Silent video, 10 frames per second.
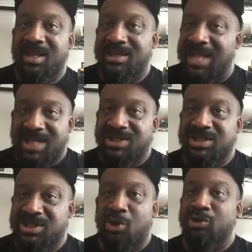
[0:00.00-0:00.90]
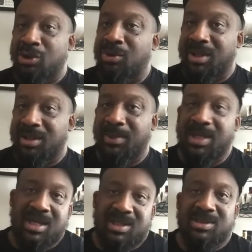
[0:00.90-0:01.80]
Not just don't do it.
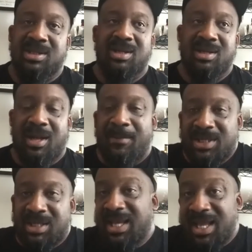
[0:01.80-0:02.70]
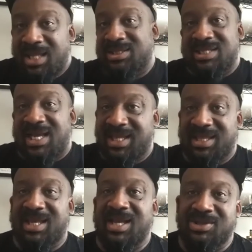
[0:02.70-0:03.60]
Because, I mean, again, it's just like
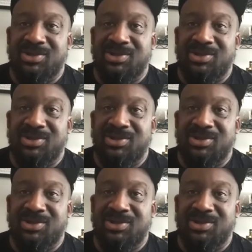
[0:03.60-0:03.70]
anything else.